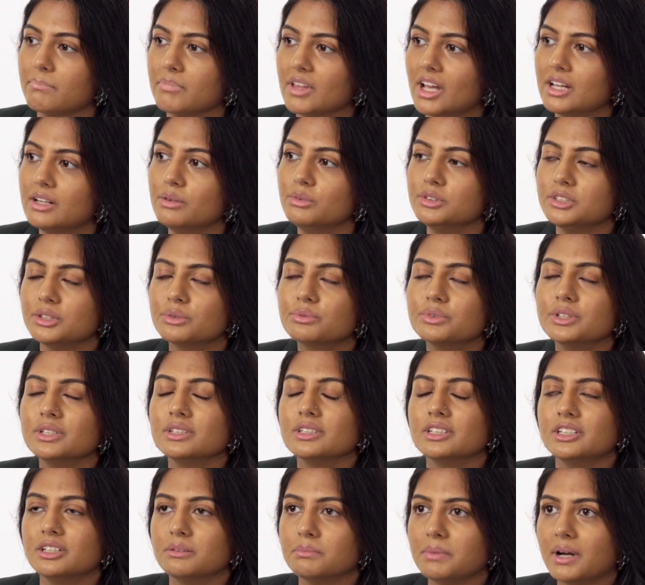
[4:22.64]
And it was a
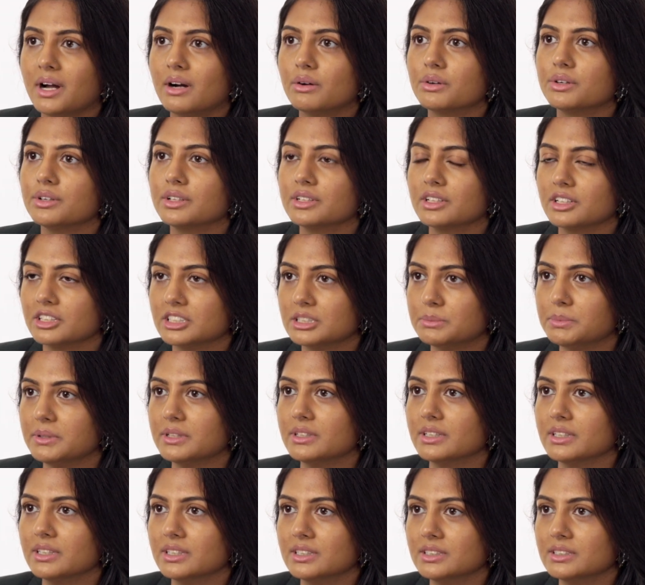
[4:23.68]
really empowering
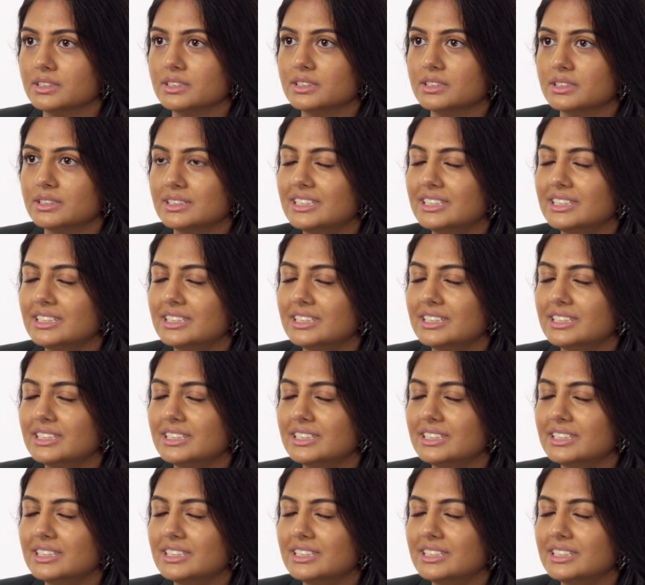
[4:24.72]
experience.